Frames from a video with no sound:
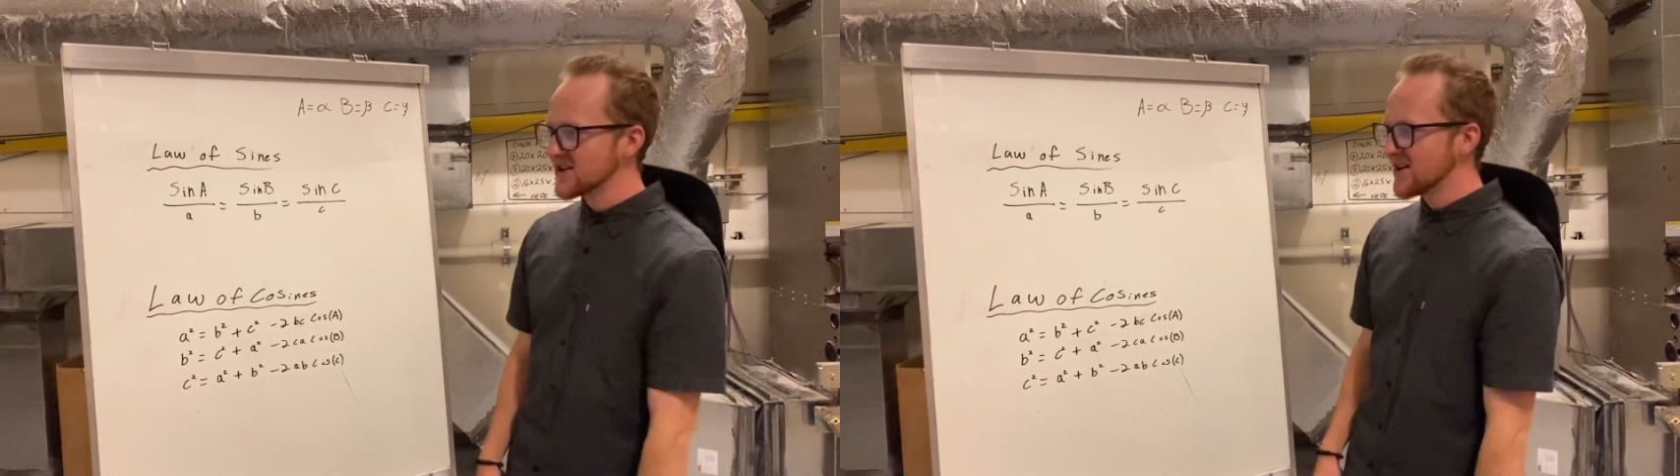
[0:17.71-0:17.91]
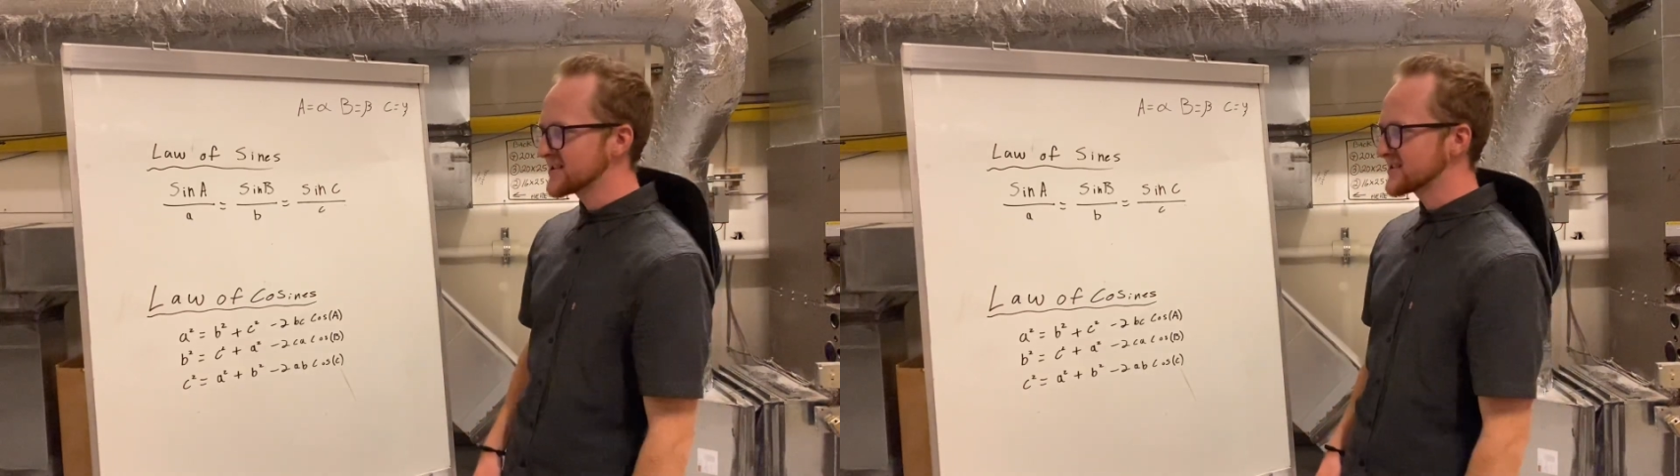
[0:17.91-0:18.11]

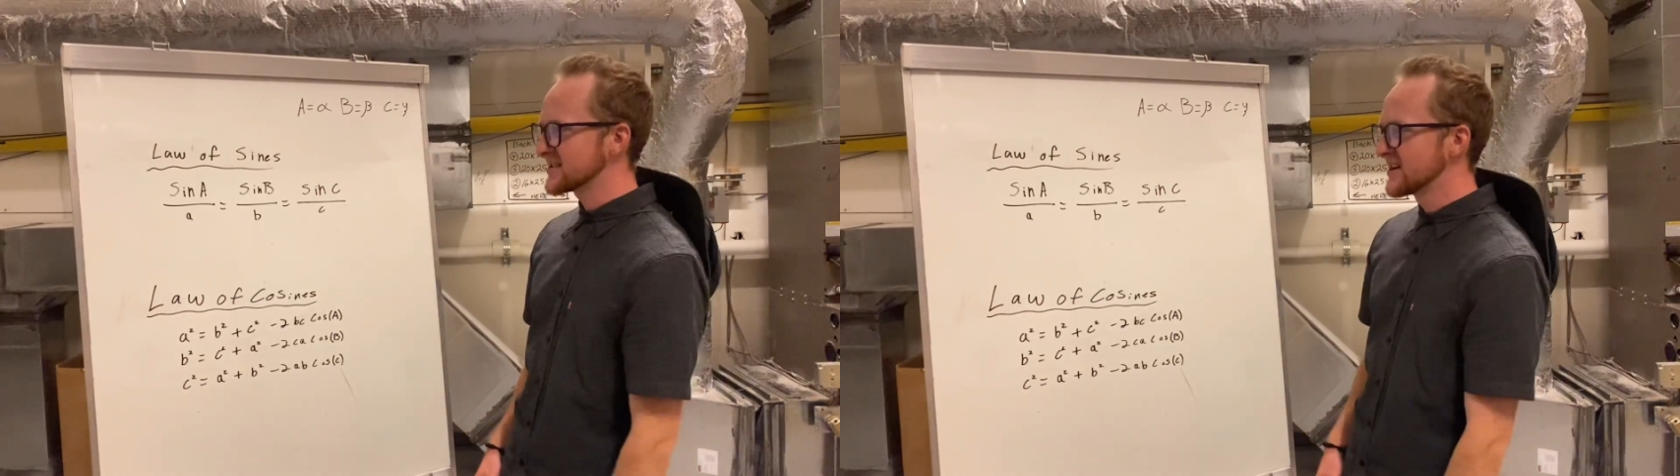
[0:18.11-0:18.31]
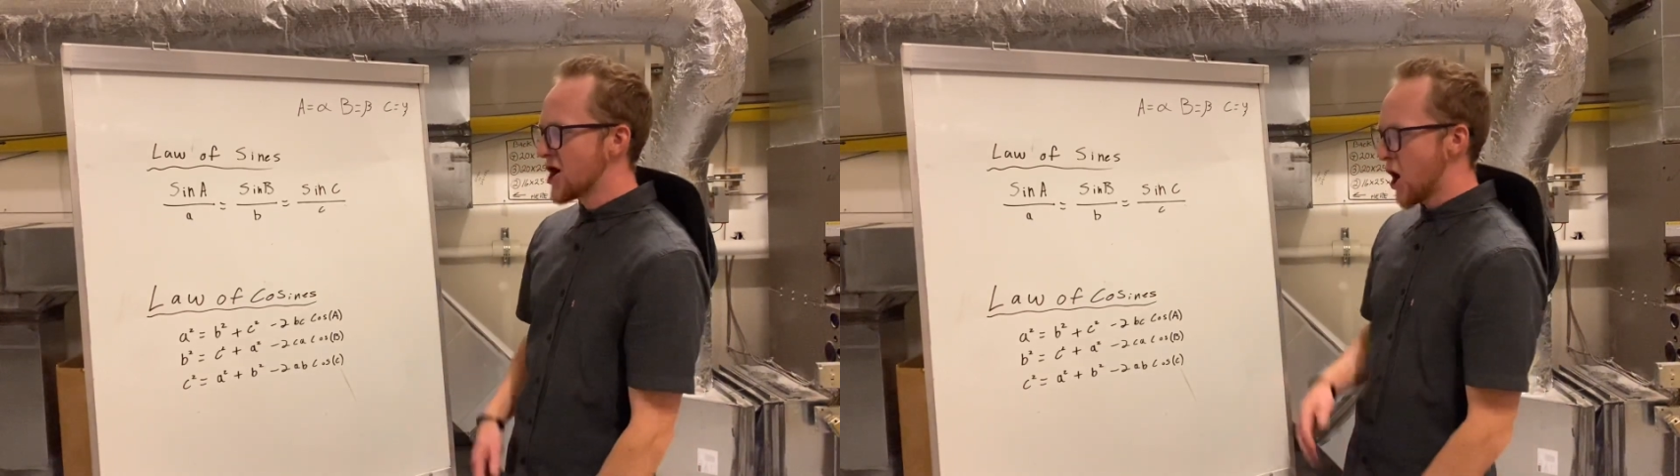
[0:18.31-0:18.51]

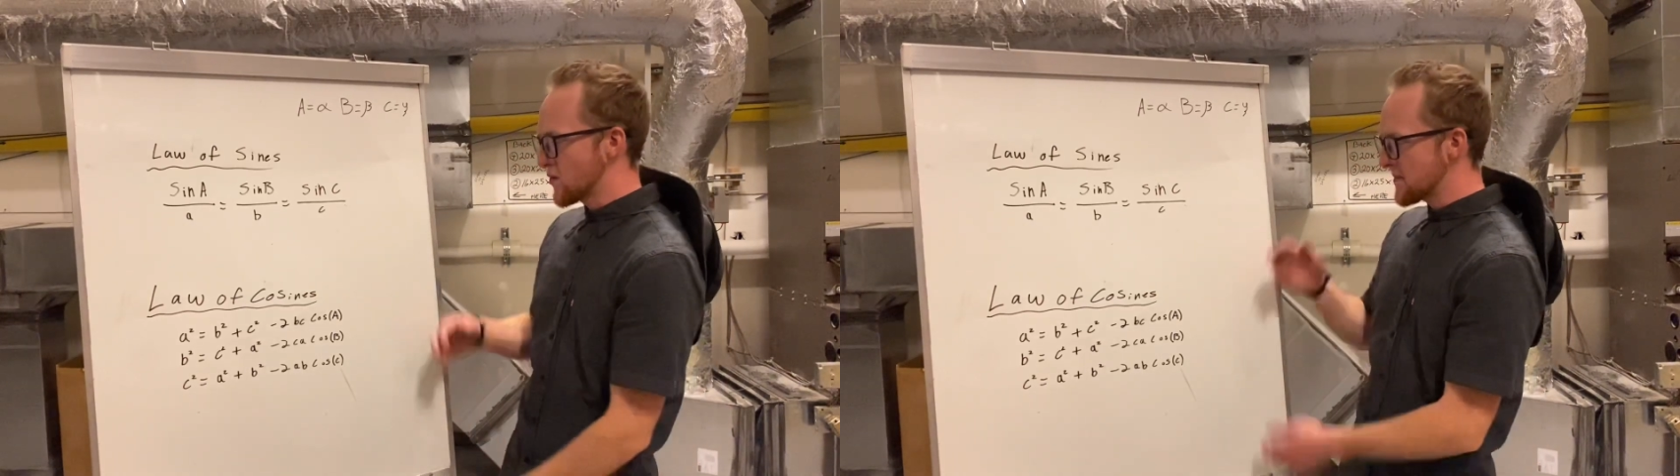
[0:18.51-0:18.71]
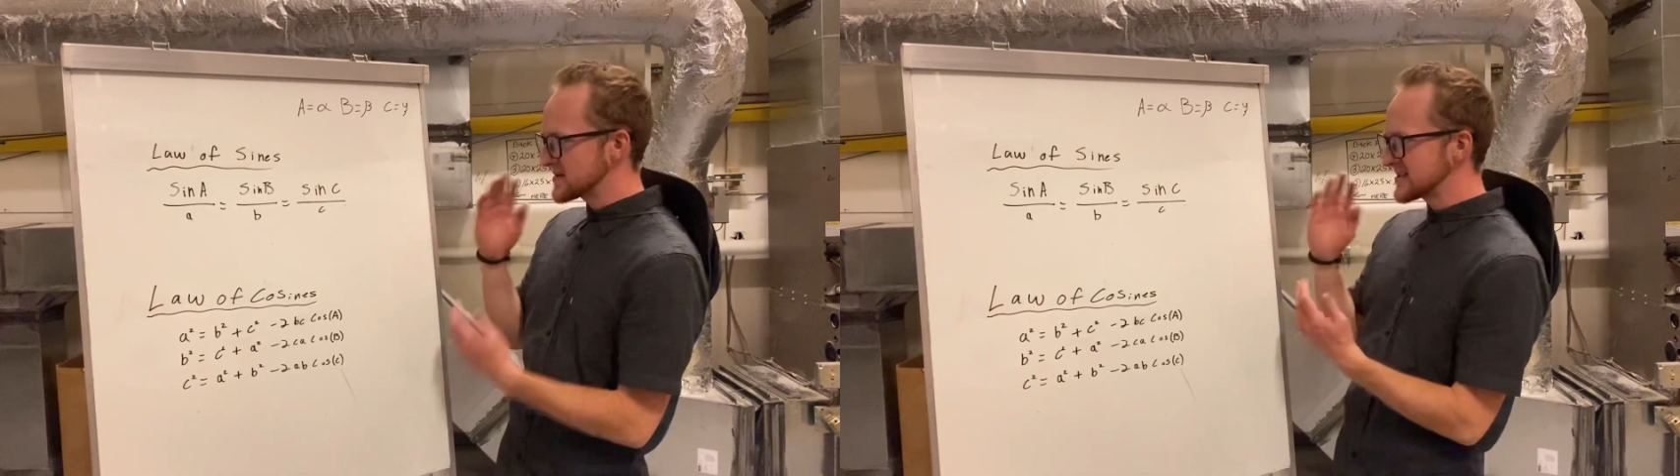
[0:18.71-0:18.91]
sines are
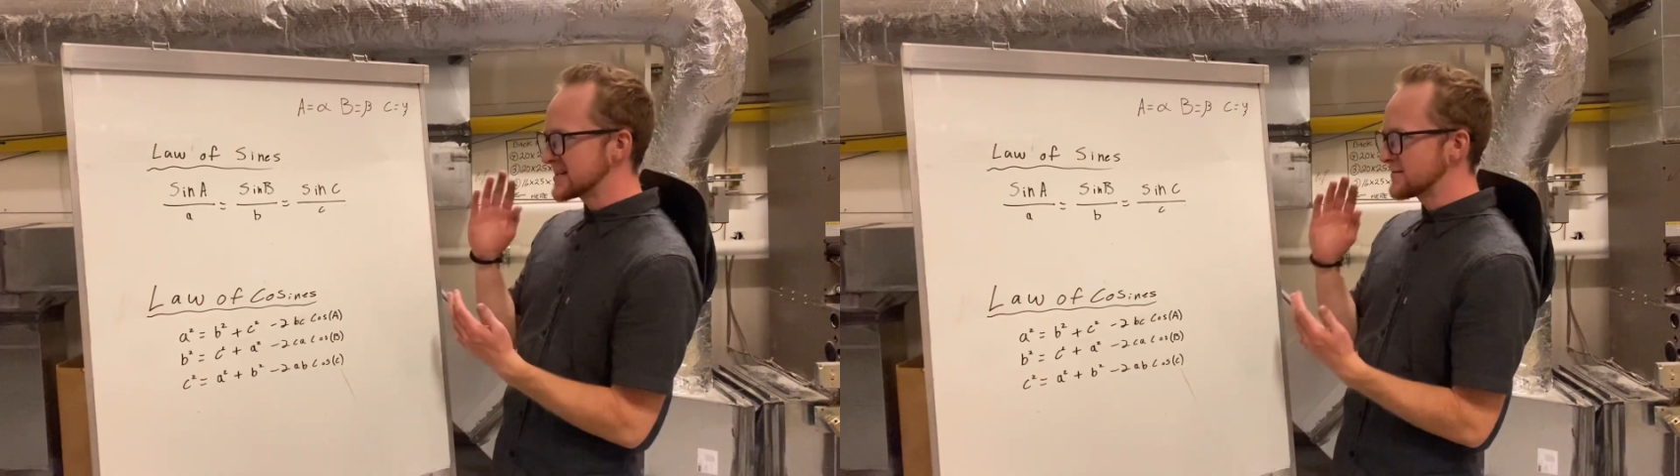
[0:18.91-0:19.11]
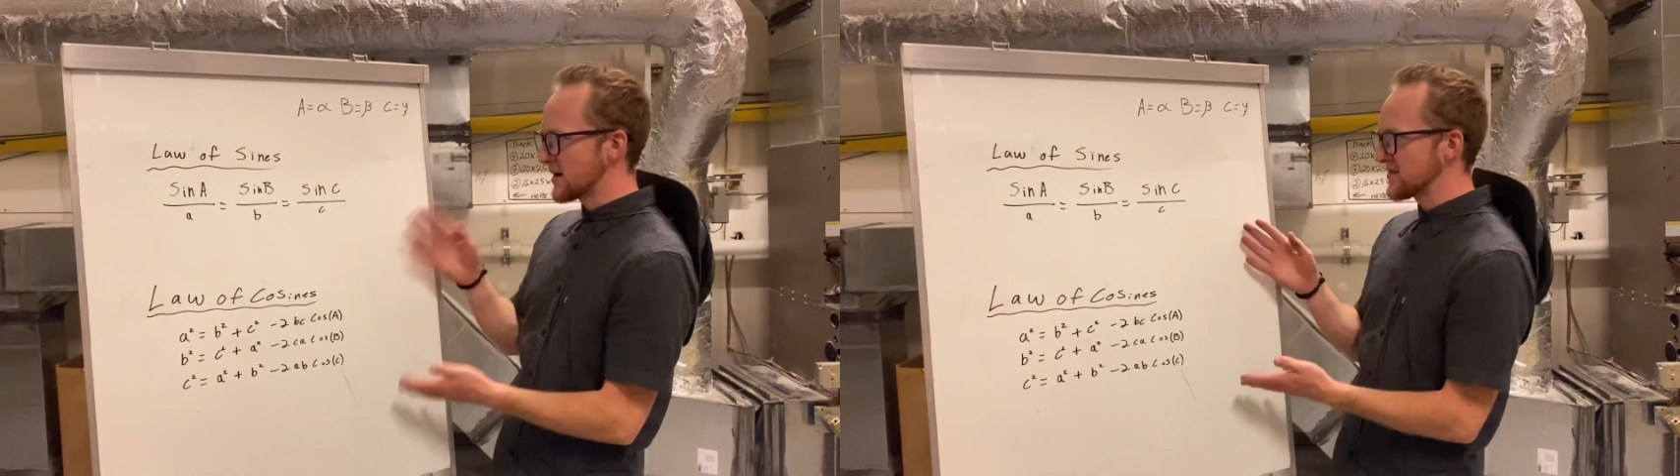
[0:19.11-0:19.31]
represented by